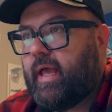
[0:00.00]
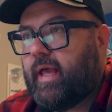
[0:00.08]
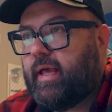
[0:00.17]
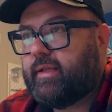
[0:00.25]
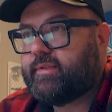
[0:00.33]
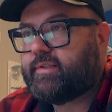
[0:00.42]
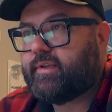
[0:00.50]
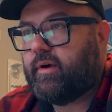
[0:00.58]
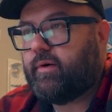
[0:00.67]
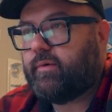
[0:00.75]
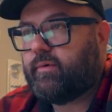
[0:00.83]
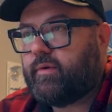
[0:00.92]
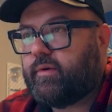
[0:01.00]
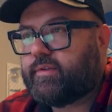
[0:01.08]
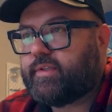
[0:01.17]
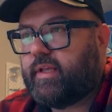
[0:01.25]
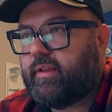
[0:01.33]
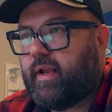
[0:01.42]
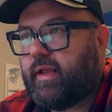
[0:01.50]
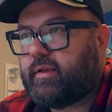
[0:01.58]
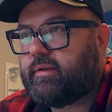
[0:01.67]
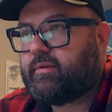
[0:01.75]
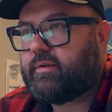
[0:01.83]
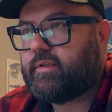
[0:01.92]
And so you'll see that I
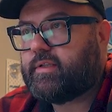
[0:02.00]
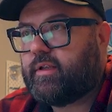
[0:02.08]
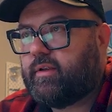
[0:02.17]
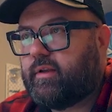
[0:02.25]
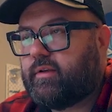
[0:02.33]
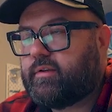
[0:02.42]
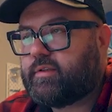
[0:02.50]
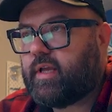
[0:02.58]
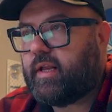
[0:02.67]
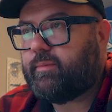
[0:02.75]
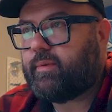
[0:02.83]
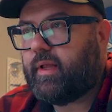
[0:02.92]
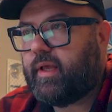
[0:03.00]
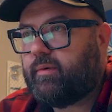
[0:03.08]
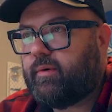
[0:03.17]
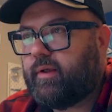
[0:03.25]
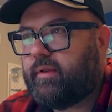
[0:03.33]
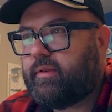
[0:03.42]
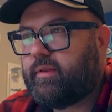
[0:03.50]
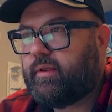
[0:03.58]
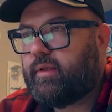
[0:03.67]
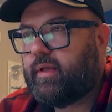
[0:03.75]
continue to just kind of play with